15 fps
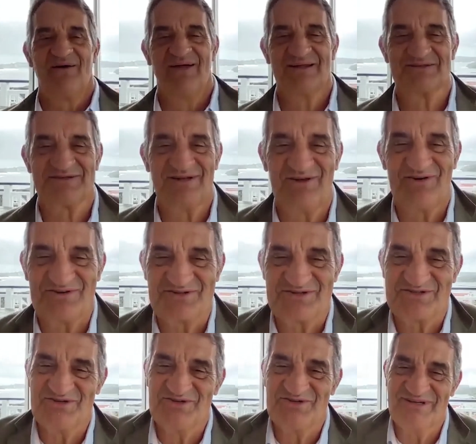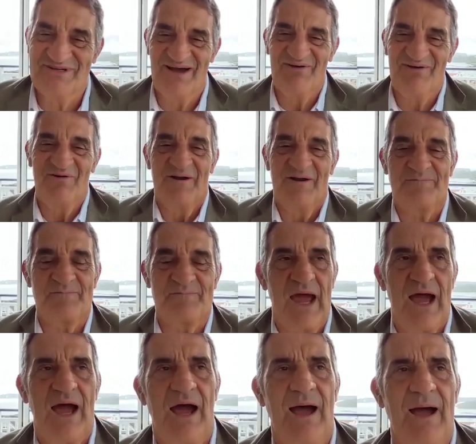That's a long story, that one.
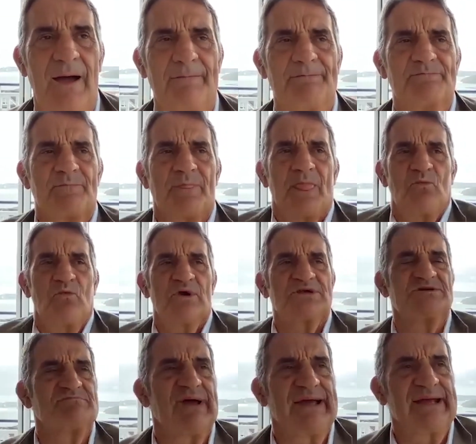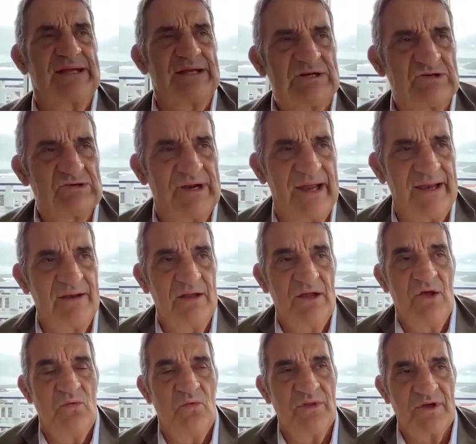What does it make it great?
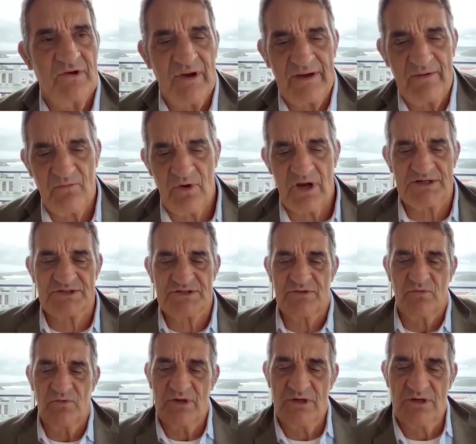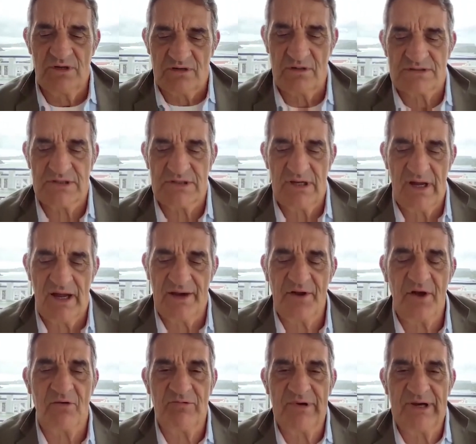Well, the great wines of the world are
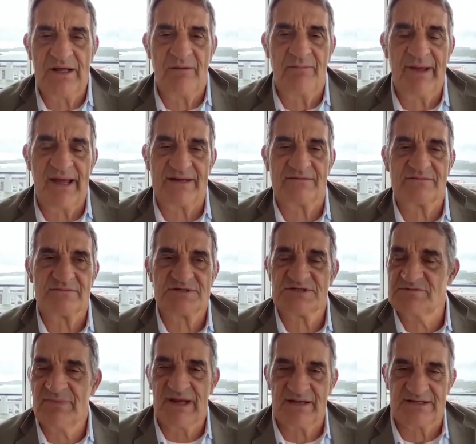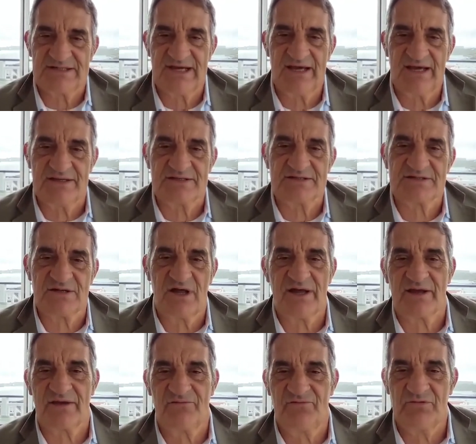not really about smell and taste.
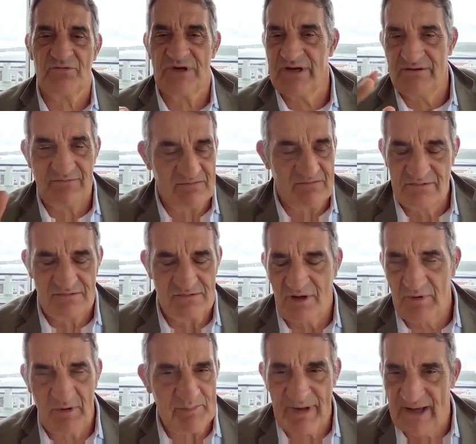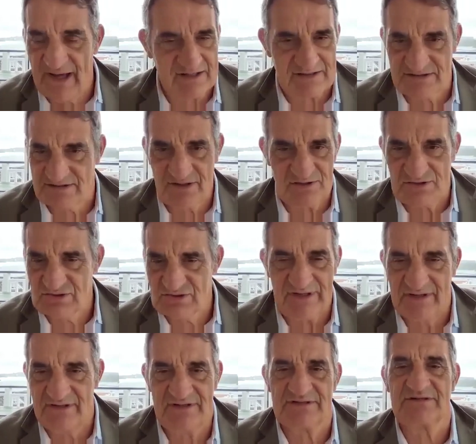Like if you read Robert Parker's notes or
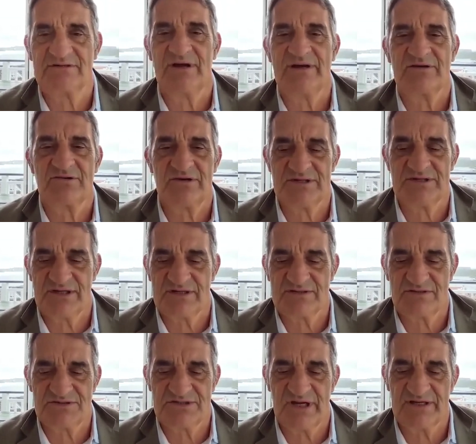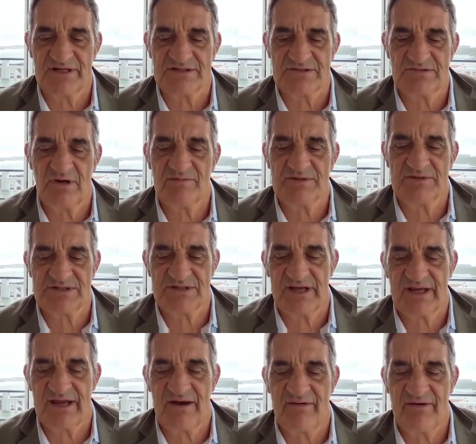any of these great critics or Jancis Robinson,
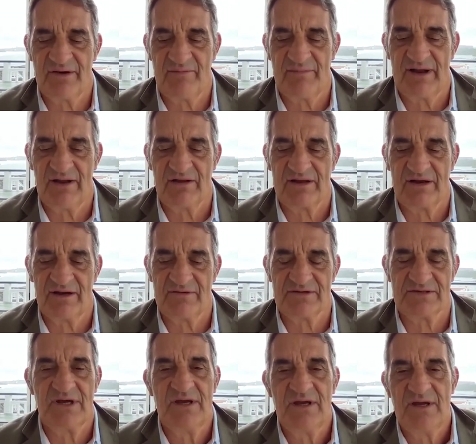they carry on about the characters.